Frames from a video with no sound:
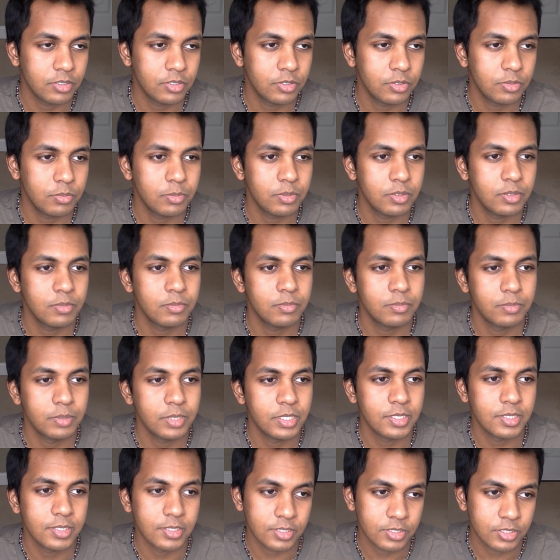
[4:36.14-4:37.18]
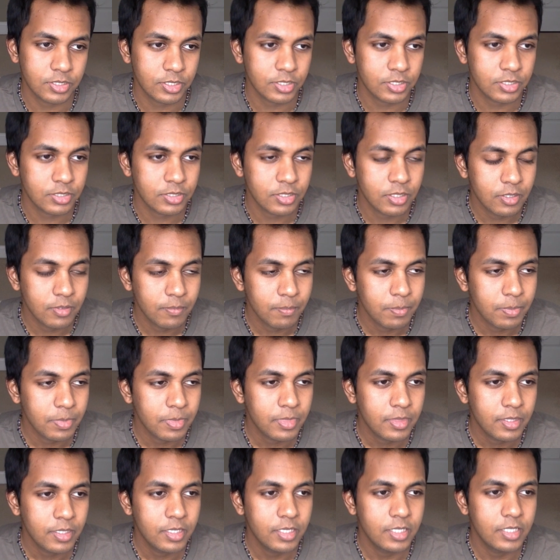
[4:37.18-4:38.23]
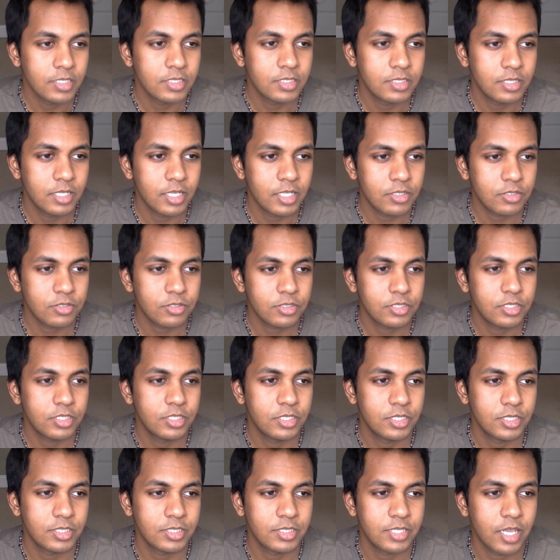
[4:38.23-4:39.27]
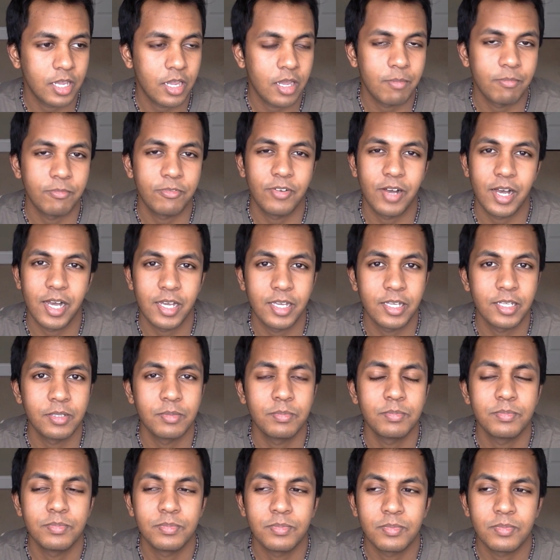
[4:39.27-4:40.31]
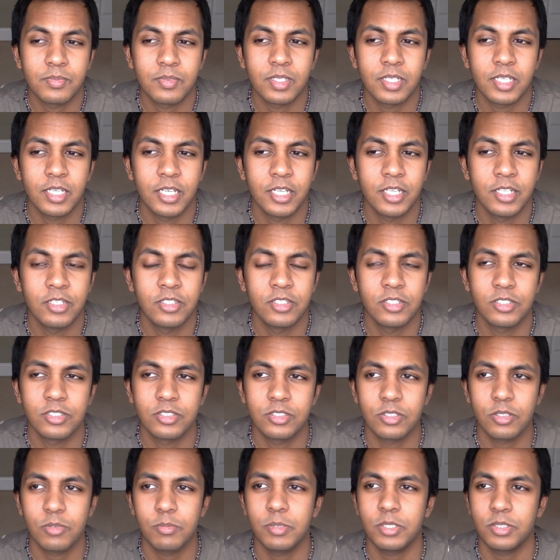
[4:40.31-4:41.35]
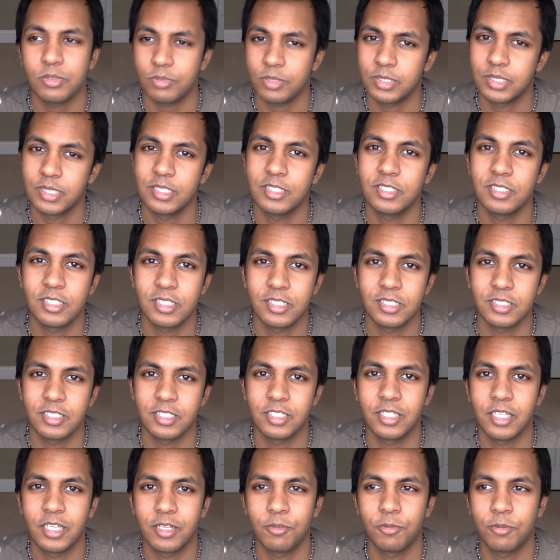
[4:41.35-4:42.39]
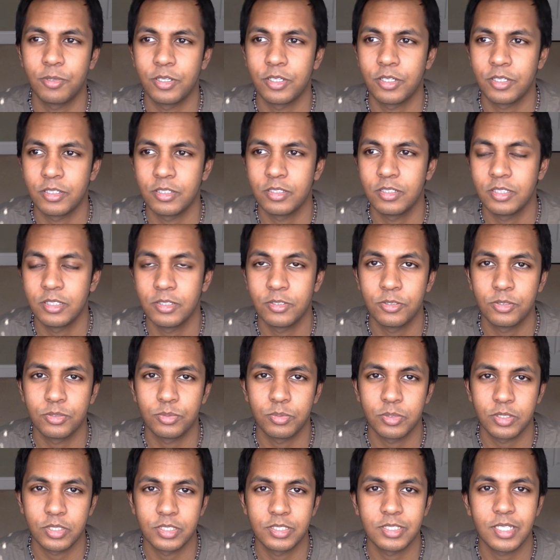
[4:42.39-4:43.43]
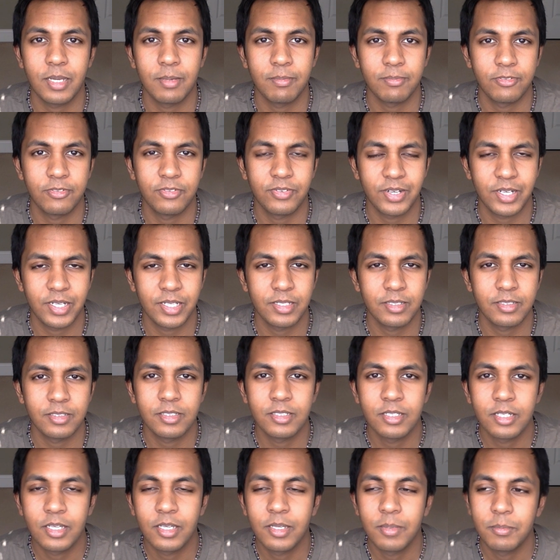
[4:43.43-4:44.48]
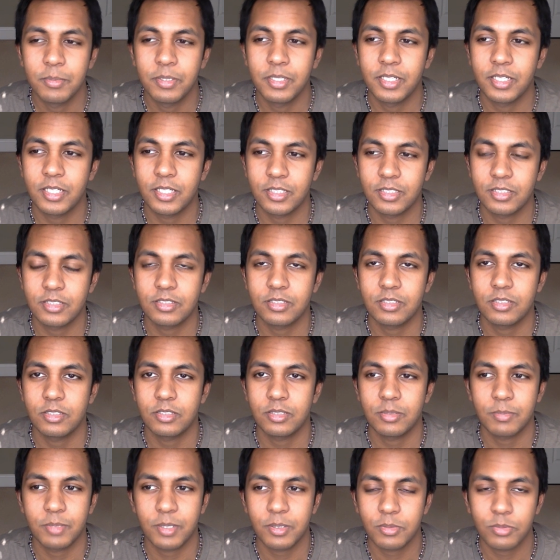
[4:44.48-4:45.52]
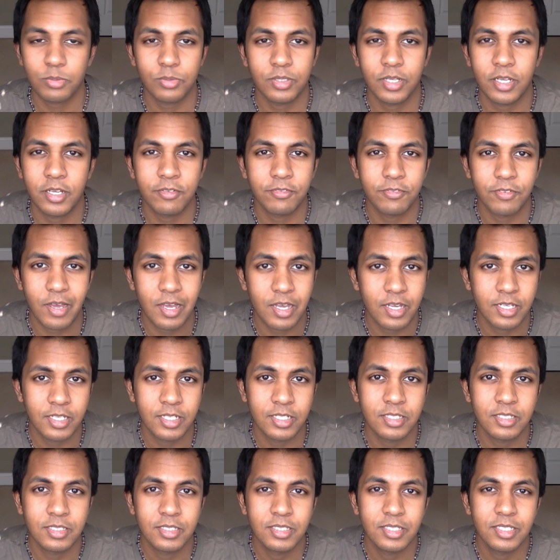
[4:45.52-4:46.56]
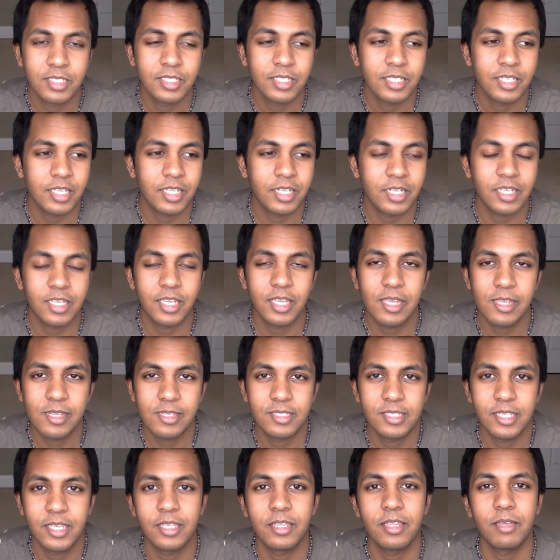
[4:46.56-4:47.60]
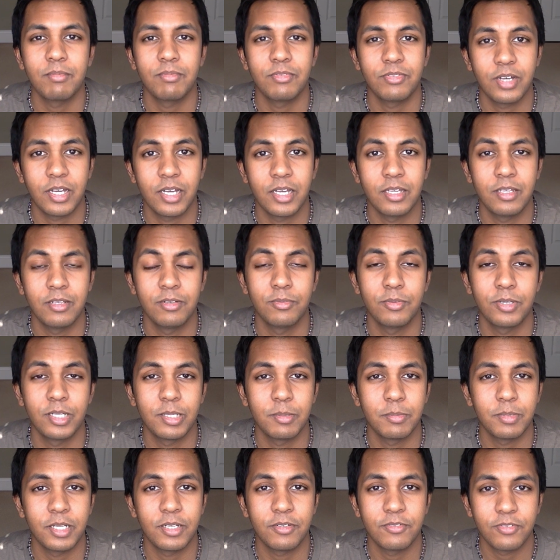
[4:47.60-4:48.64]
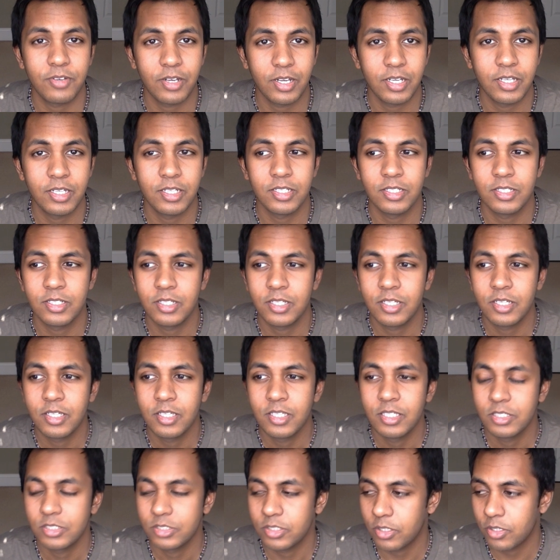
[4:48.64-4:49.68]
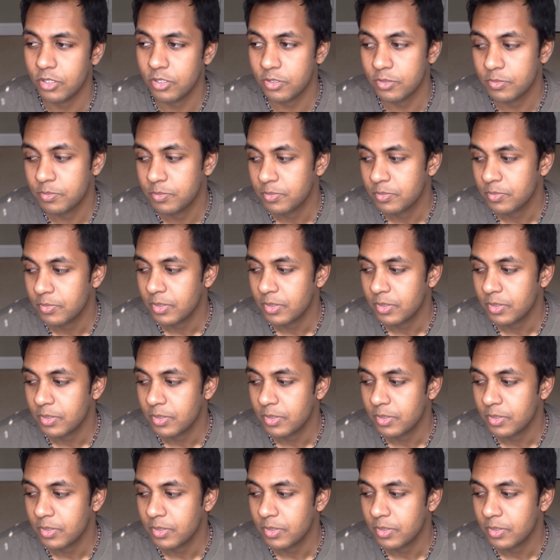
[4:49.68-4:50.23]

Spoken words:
human beings, just, it's natural to just say, I'm fine. And there's so much resistance in that word, in those words, I'm fine, because sometimes we're not fine. And I hate saying I'm fine when I'm not fine. So